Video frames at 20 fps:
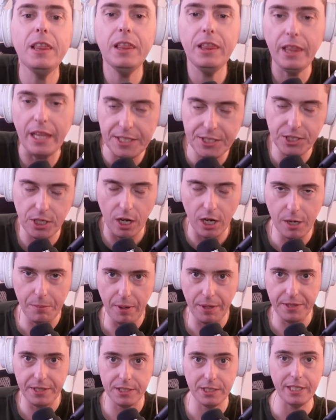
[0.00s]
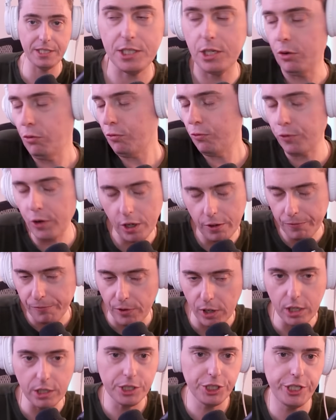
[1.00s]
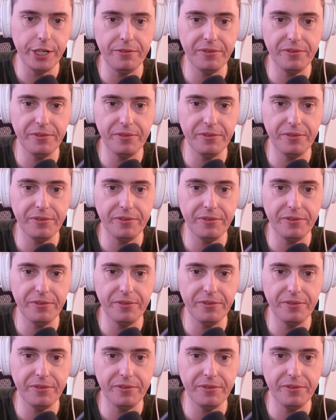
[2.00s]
Let's talk about this. Let's shift